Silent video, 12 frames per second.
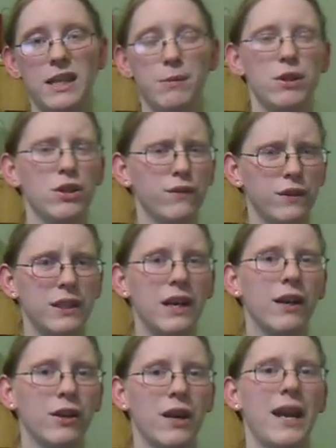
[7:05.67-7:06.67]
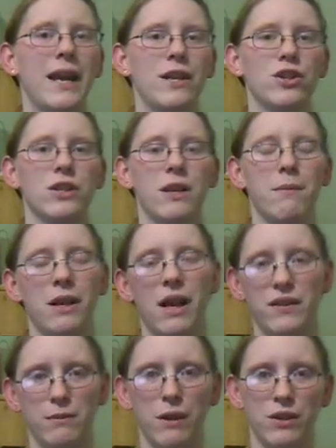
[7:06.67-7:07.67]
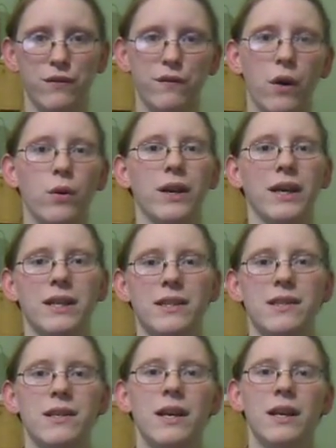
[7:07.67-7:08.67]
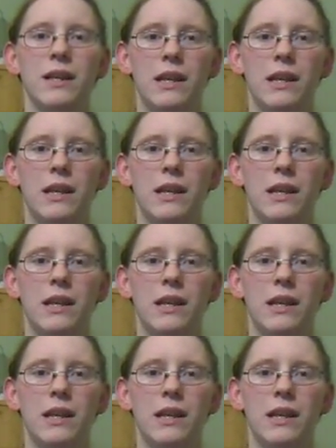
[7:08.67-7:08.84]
especially for younger ages that may not have as much focus.